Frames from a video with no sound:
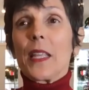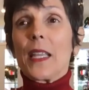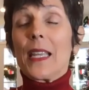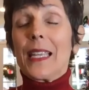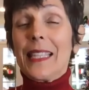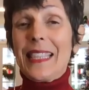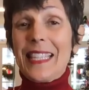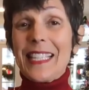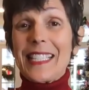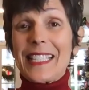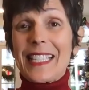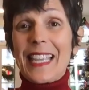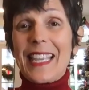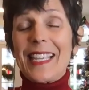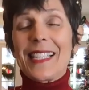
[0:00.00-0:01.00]
In
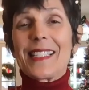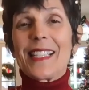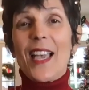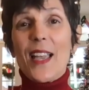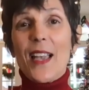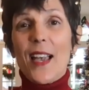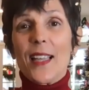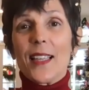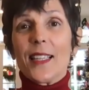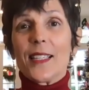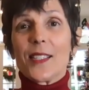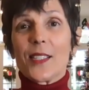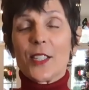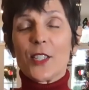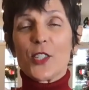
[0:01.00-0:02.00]
this case, I highly
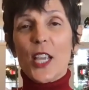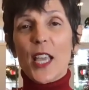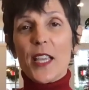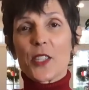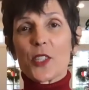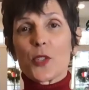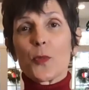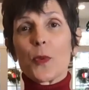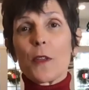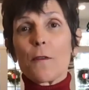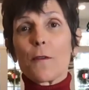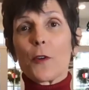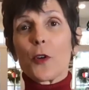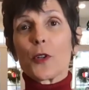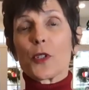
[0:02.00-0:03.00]
suggest we
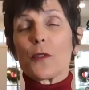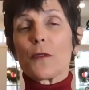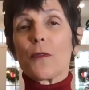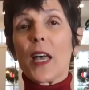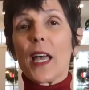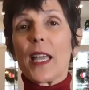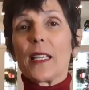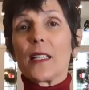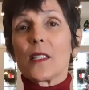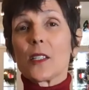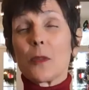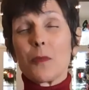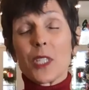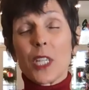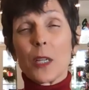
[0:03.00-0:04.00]
first find
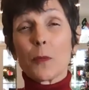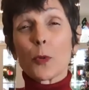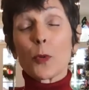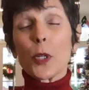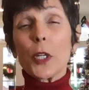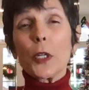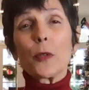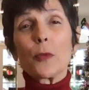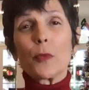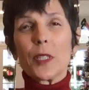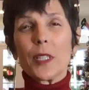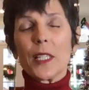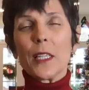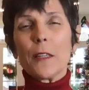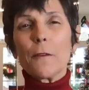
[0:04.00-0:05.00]
some temporary
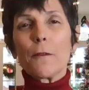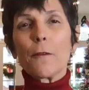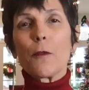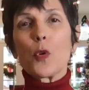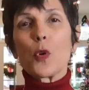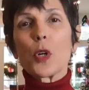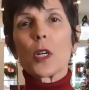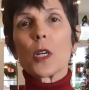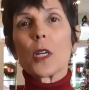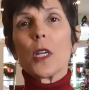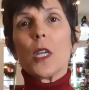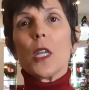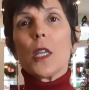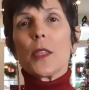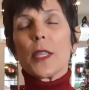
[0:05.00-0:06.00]
relief for
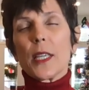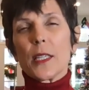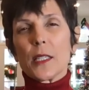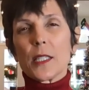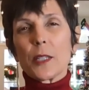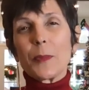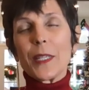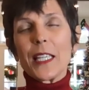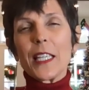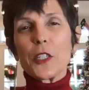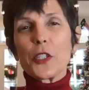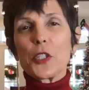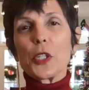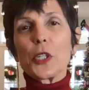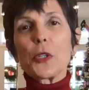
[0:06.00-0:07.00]
the histamine
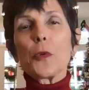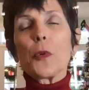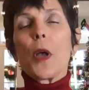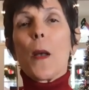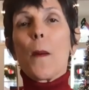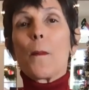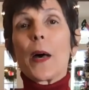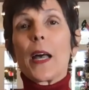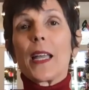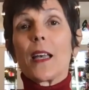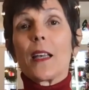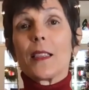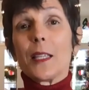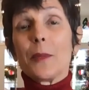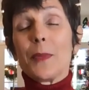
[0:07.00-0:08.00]
issue by
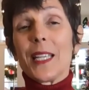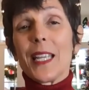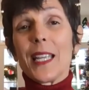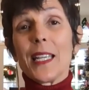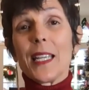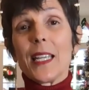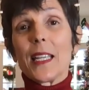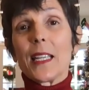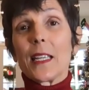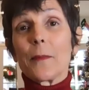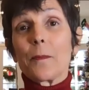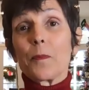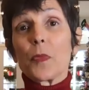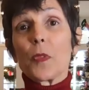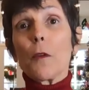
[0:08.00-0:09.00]

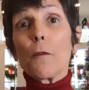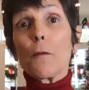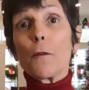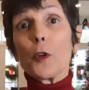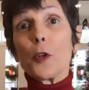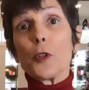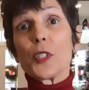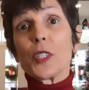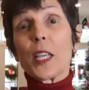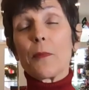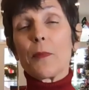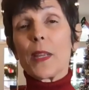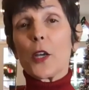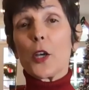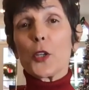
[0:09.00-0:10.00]
eliminating foods that
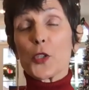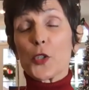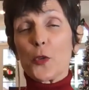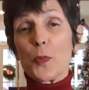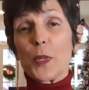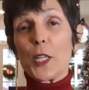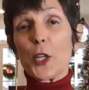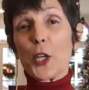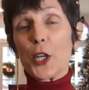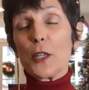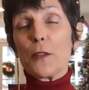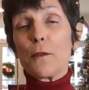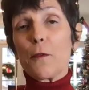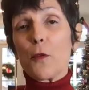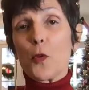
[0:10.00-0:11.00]
may also be
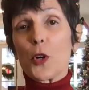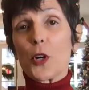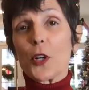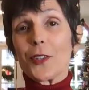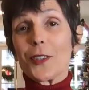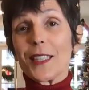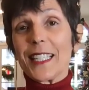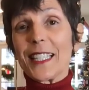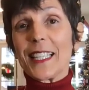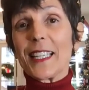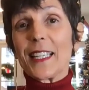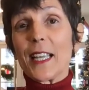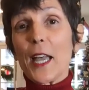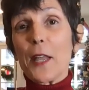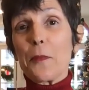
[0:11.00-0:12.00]
good for
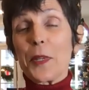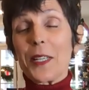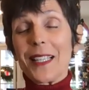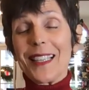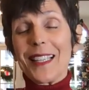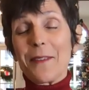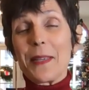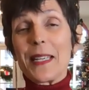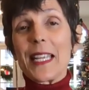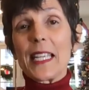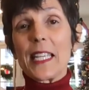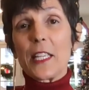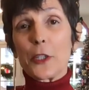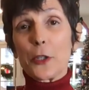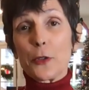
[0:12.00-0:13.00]
leaky gut, but
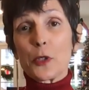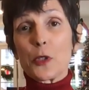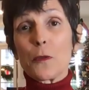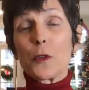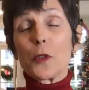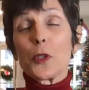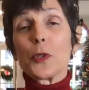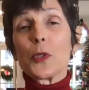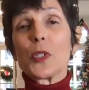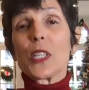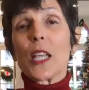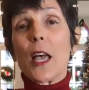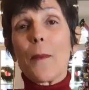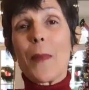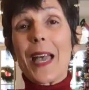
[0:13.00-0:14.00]
eliminating those foods
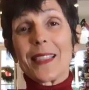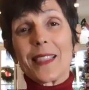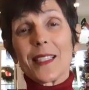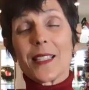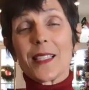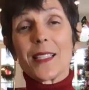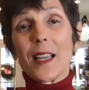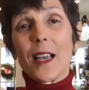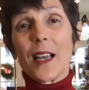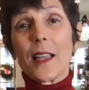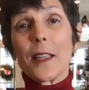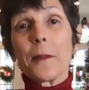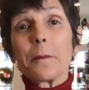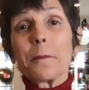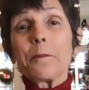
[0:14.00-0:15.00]
at this
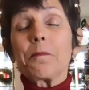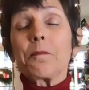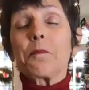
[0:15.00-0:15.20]
time